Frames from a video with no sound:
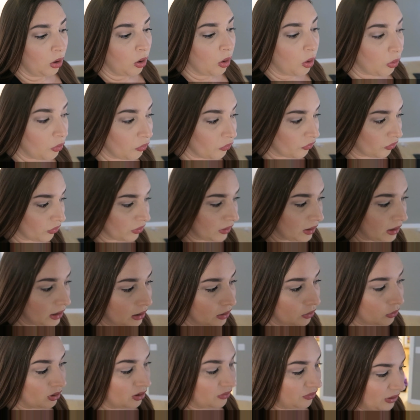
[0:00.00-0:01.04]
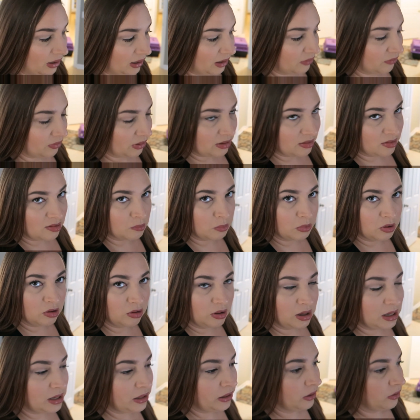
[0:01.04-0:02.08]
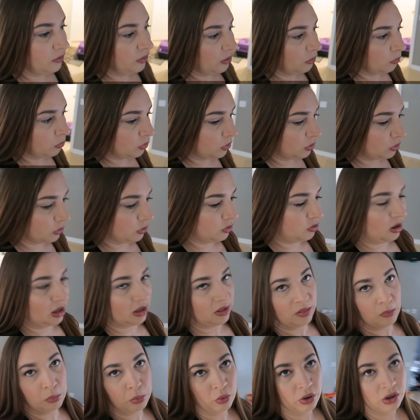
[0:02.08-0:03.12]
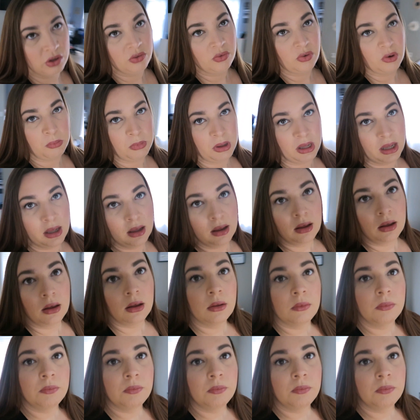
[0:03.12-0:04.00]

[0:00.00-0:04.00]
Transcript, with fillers: hopefully, or if I can find someone here that will take the boys for me,